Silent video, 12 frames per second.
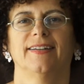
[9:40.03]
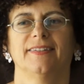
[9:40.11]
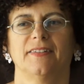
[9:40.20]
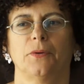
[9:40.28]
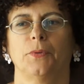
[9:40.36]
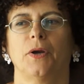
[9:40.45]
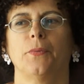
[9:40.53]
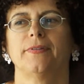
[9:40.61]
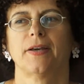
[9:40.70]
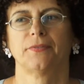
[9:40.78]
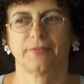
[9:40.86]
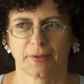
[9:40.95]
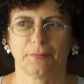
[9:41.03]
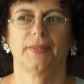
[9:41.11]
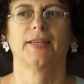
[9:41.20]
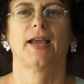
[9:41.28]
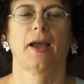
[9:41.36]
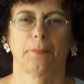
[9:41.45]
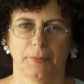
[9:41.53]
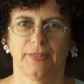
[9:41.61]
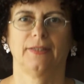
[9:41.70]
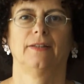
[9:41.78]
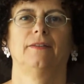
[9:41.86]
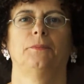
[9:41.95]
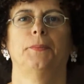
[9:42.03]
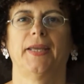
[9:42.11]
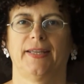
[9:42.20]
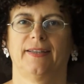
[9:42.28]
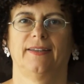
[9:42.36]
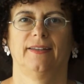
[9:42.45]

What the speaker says: So we always have something happening that's big.